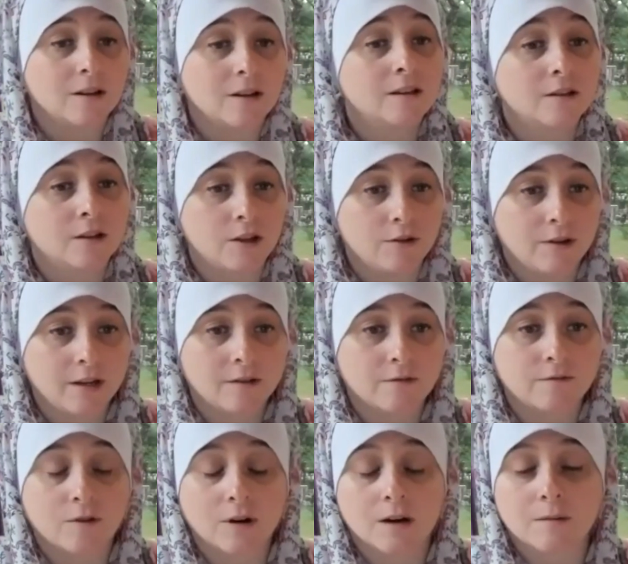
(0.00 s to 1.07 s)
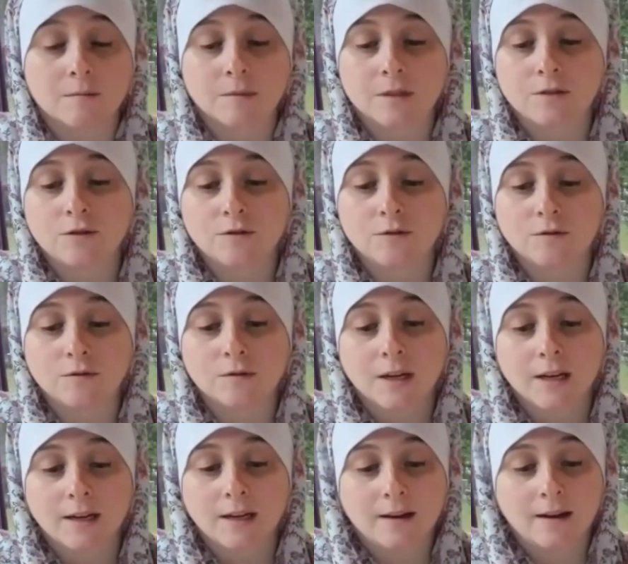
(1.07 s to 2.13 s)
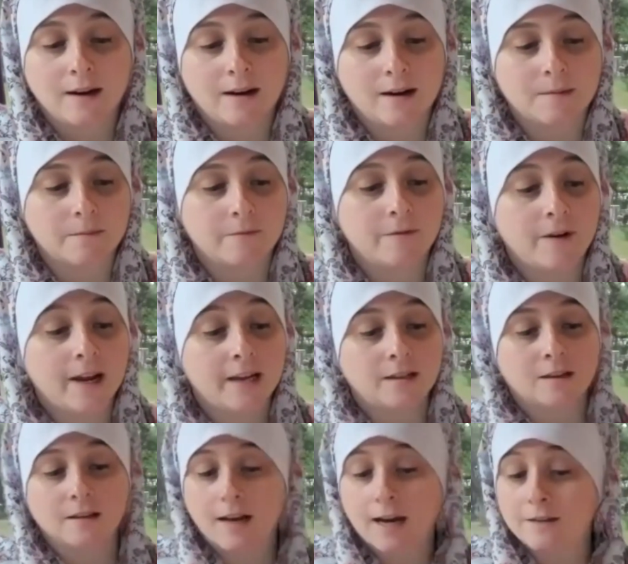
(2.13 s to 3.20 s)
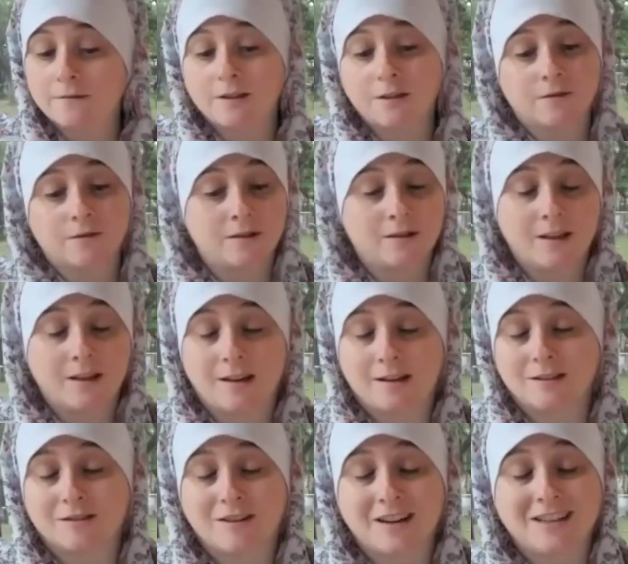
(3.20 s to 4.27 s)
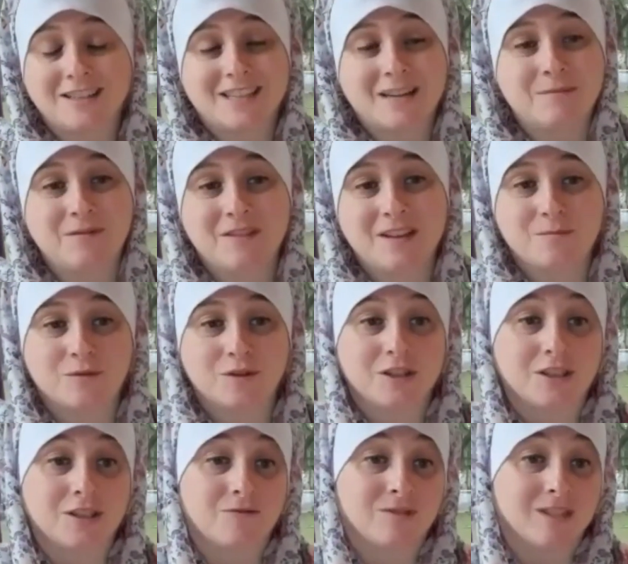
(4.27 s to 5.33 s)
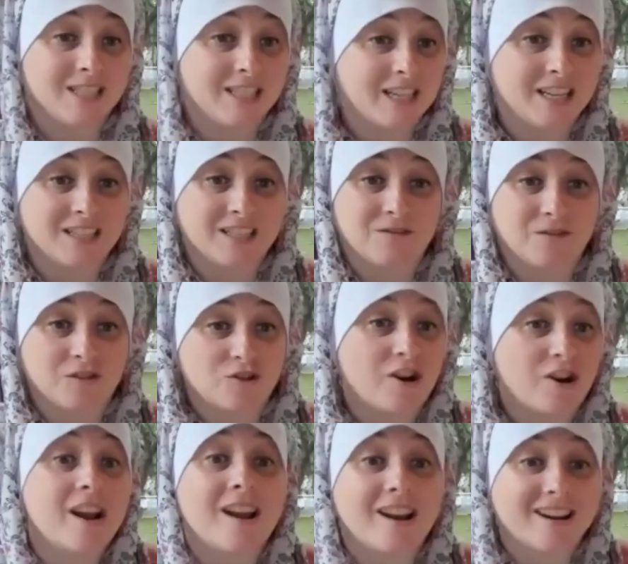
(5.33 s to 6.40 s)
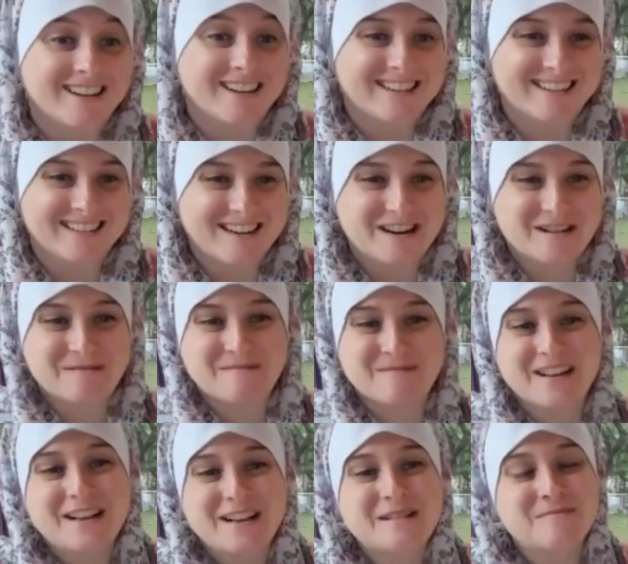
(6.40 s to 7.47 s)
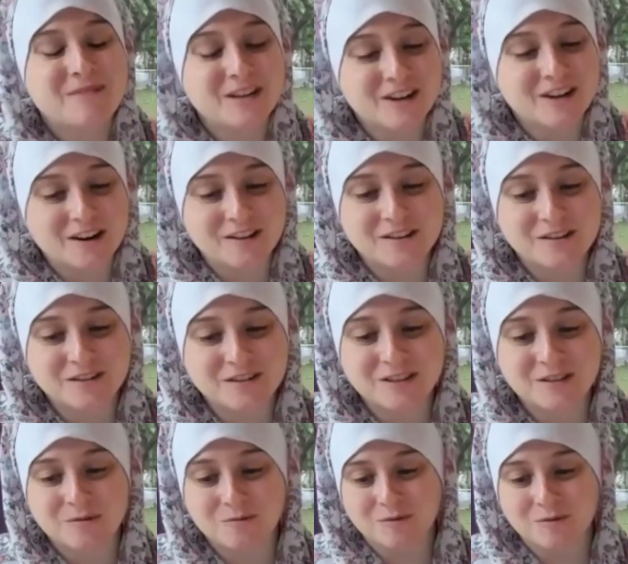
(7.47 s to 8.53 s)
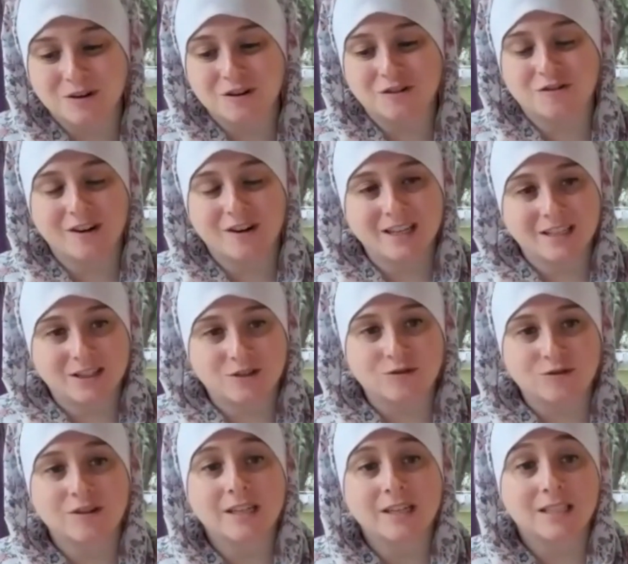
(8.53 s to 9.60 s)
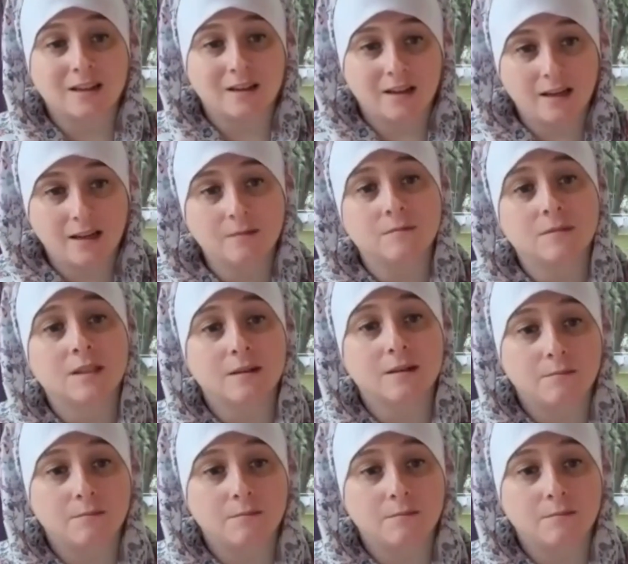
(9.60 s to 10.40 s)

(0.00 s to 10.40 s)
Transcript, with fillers: the cuneiform to find a lot of different things, right? Some of them were just receipts for grain, but others were great stories and hymns and